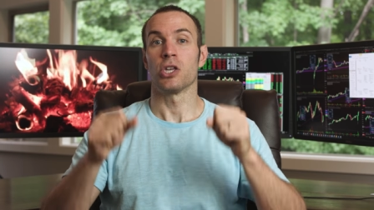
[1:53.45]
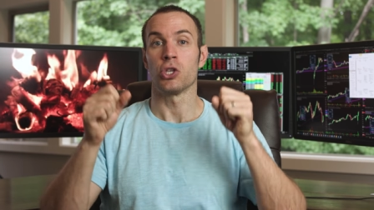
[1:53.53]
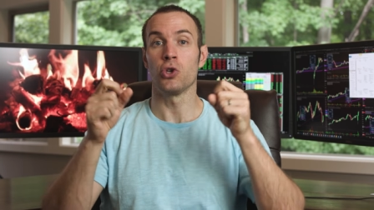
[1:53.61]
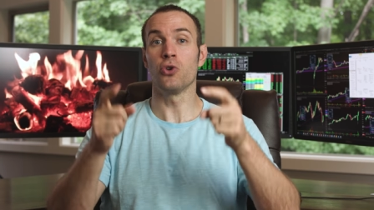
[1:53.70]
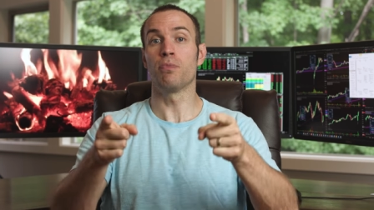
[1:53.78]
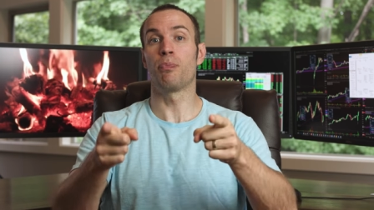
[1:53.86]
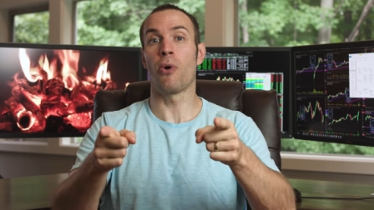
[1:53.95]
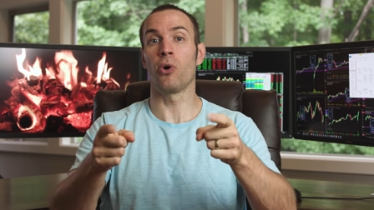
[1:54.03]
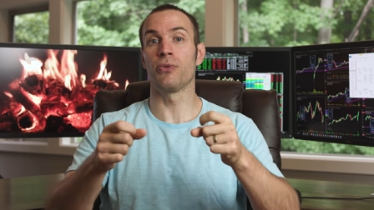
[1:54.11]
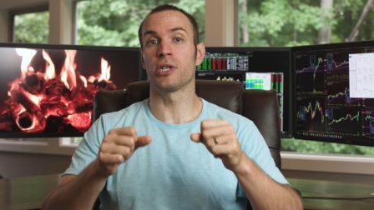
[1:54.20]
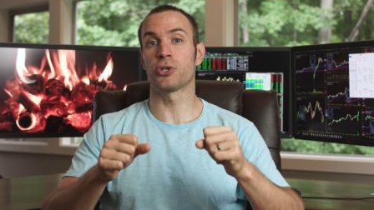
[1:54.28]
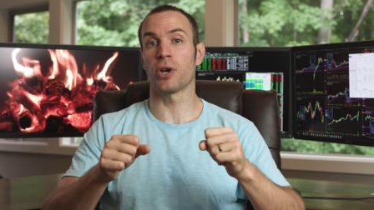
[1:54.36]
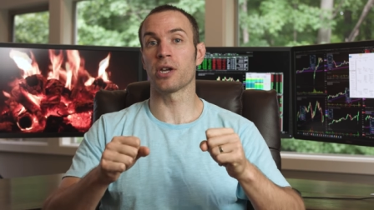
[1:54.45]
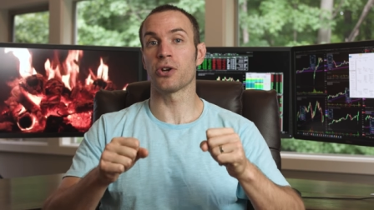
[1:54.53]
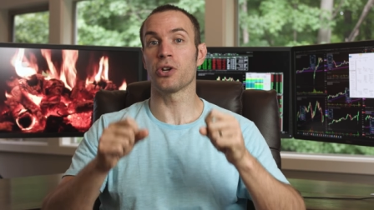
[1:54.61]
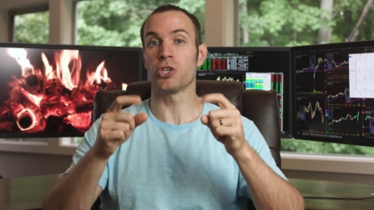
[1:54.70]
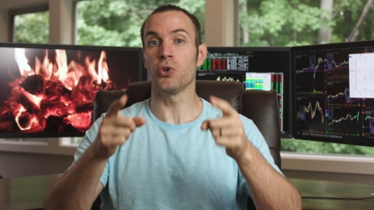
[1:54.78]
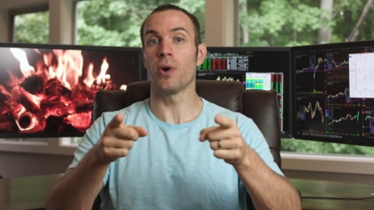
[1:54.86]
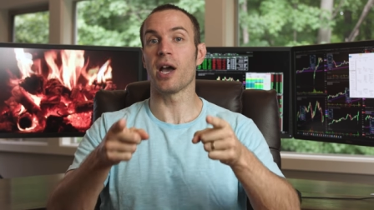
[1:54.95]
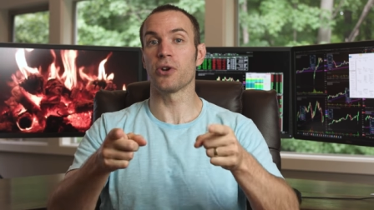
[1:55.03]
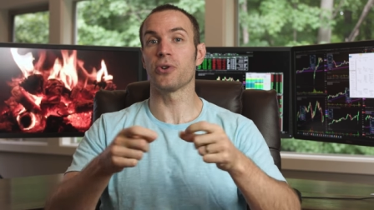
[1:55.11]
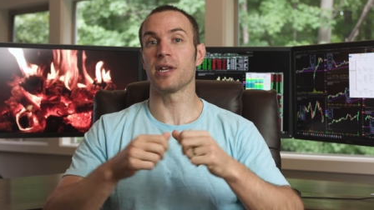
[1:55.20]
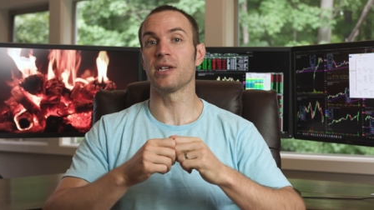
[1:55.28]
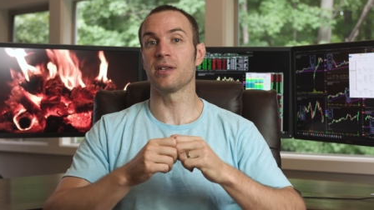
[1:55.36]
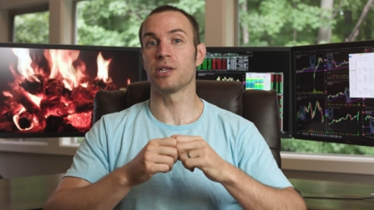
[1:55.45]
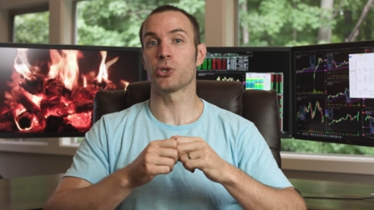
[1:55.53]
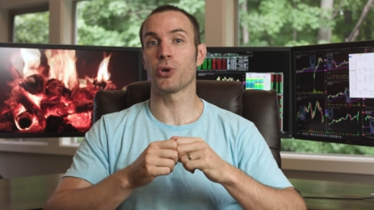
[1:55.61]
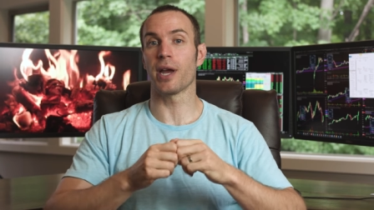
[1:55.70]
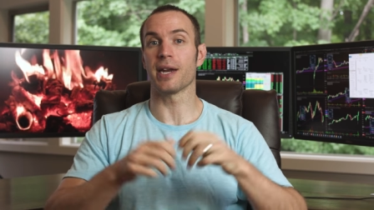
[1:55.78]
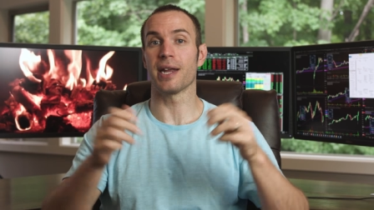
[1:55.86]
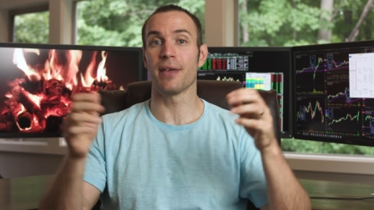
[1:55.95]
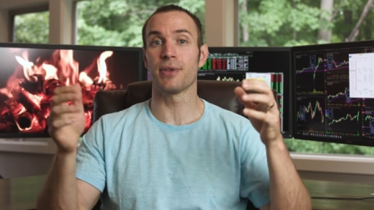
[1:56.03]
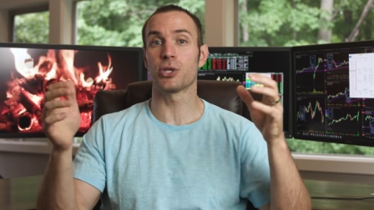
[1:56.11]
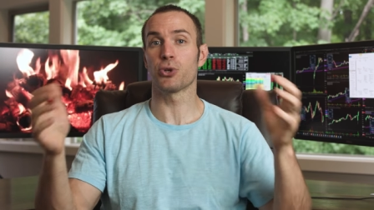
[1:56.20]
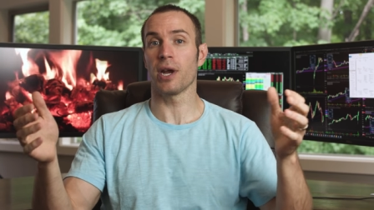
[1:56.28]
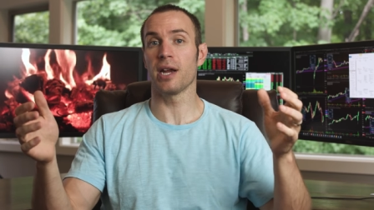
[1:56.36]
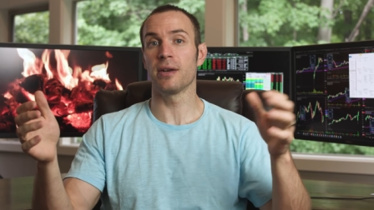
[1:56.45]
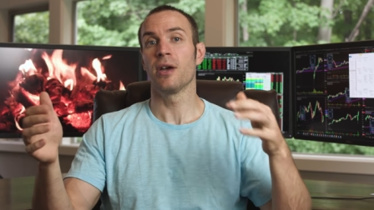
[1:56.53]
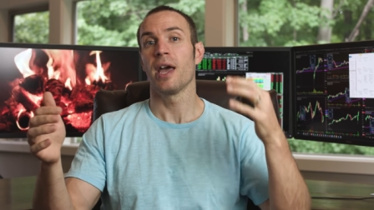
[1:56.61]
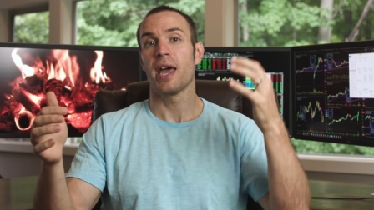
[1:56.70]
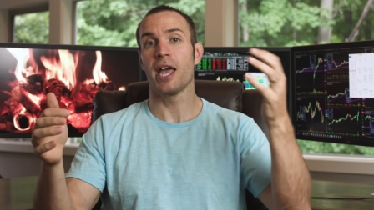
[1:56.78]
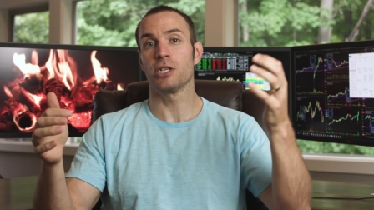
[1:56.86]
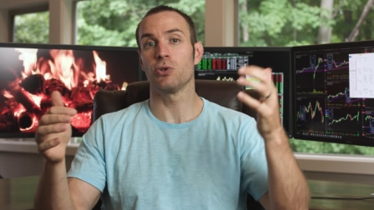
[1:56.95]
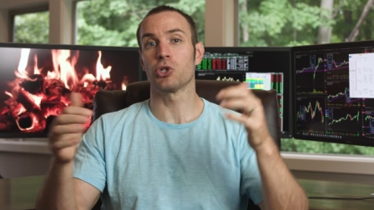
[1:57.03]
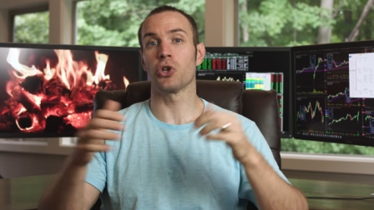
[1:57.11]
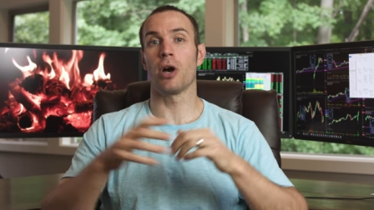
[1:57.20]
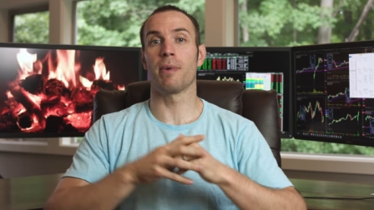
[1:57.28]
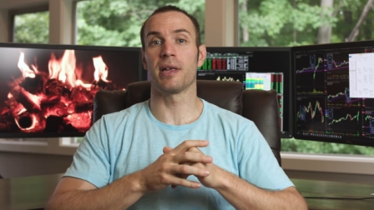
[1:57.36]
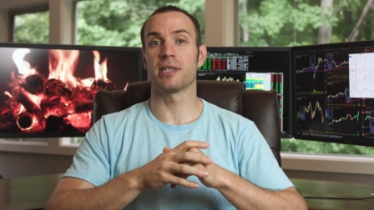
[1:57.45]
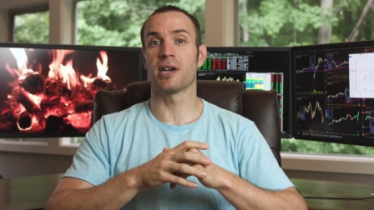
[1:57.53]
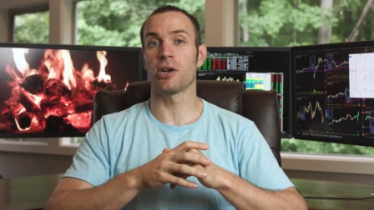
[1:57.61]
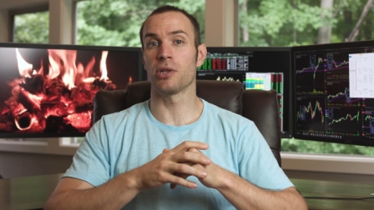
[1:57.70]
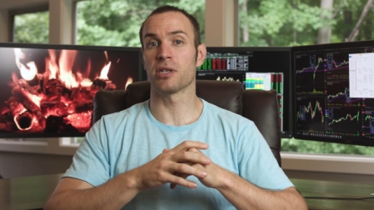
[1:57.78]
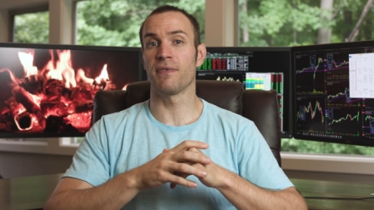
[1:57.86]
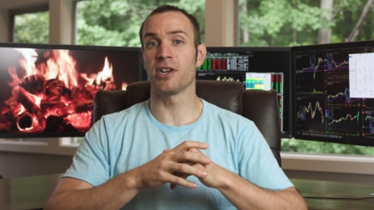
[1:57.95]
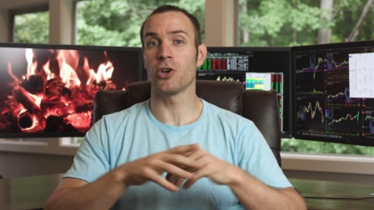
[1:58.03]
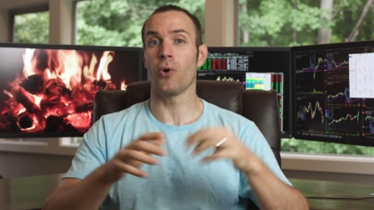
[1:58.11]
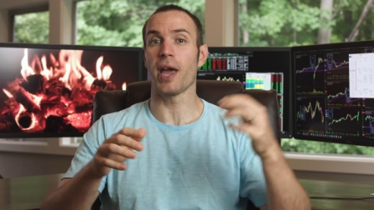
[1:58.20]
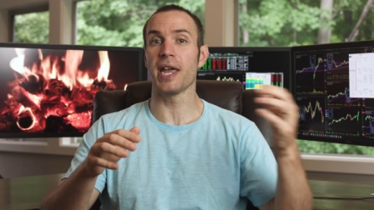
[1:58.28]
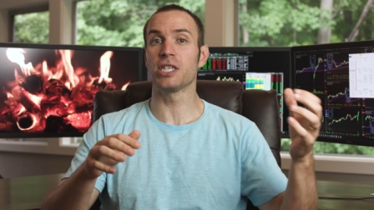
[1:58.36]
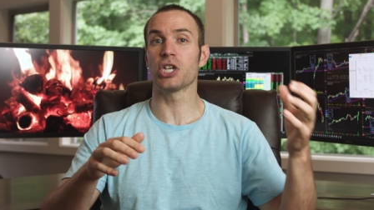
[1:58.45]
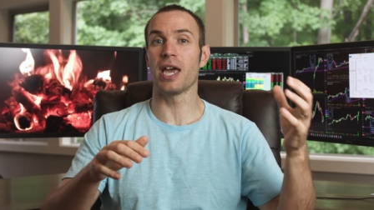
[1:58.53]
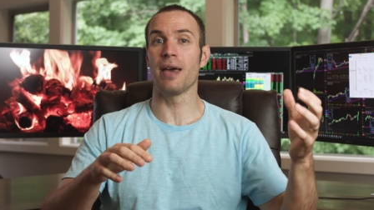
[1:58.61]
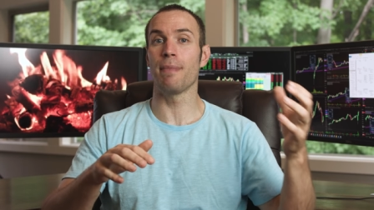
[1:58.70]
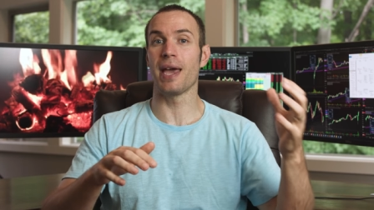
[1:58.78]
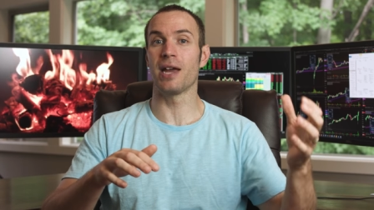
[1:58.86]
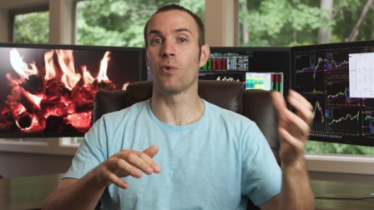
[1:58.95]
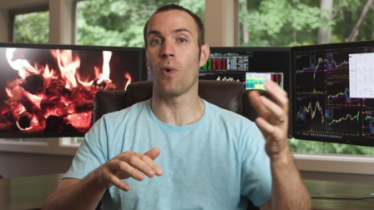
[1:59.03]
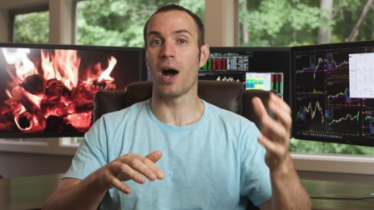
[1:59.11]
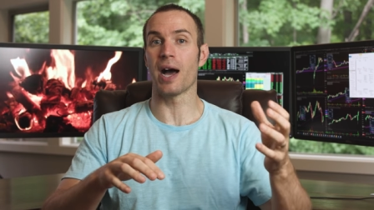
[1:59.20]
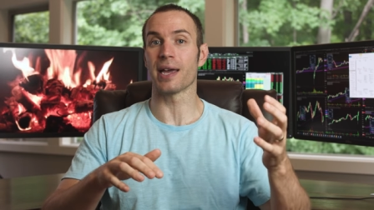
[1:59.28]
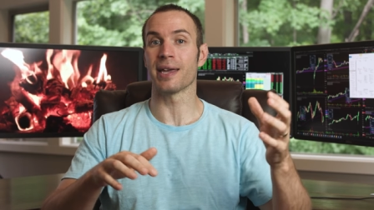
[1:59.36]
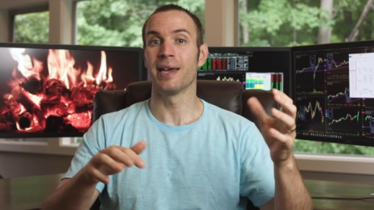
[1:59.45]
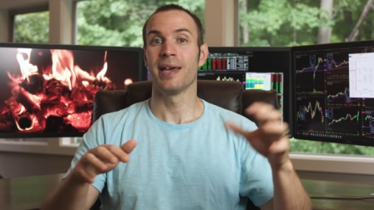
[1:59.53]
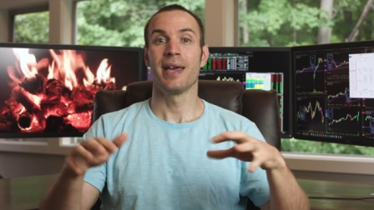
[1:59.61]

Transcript: You pulled the trigger, you entered into the trade. And the trade, as you saw by the title of this video, HMNY.